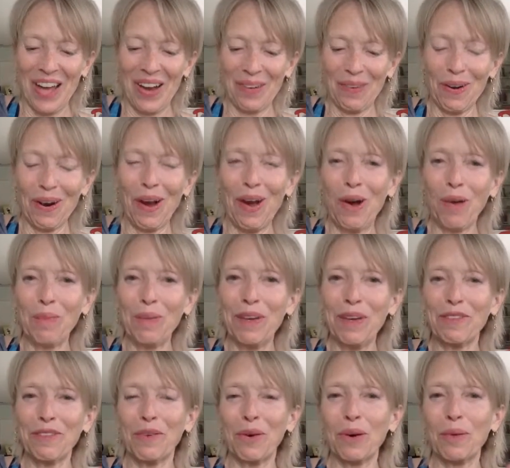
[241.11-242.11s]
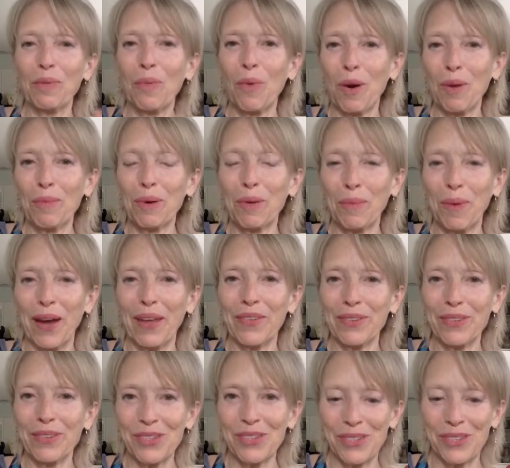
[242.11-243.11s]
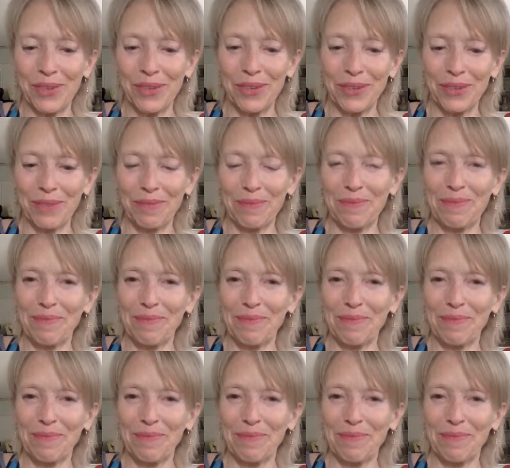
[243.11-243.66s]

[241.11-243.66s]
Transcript: we're hoping for warmer weather soon,